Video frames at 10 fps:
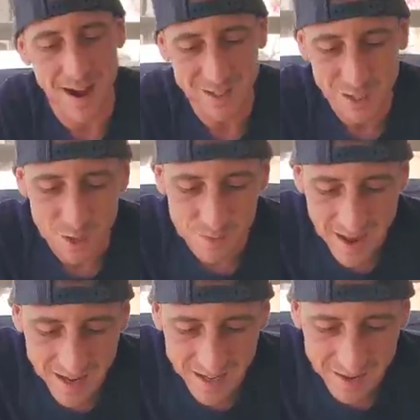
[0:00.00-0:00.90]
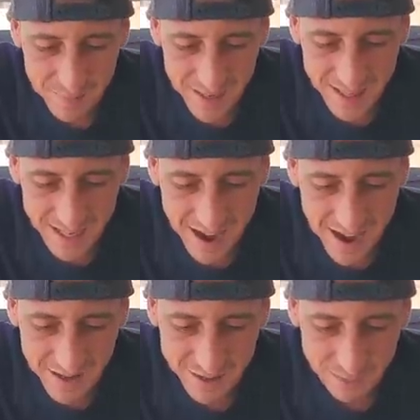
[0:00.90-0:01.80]
buy two, man, and you beat the
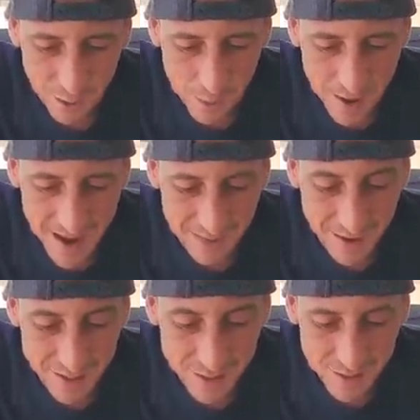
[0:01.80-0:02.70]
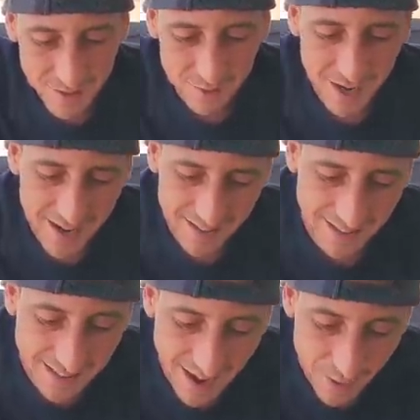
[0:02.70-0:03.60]
odds. Bo bam. And you know what?
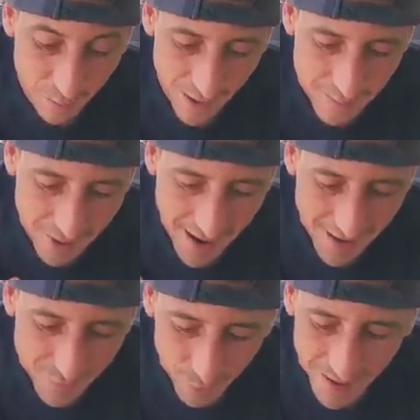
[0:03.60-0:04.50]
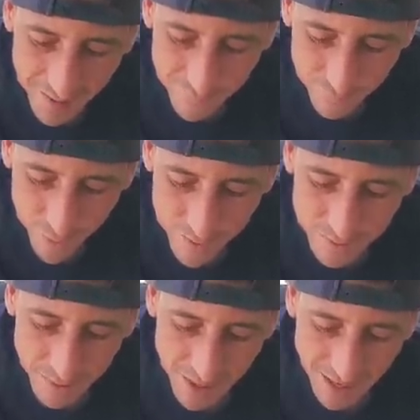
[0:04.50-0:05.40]
A guy right behind, right in front
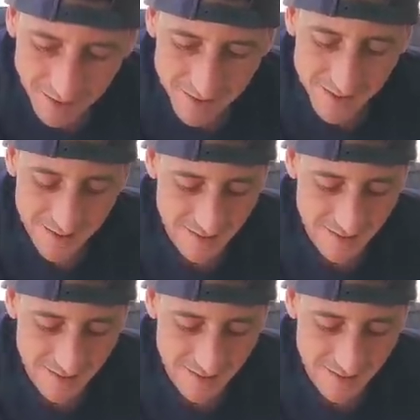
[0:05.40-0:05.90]
of me, man.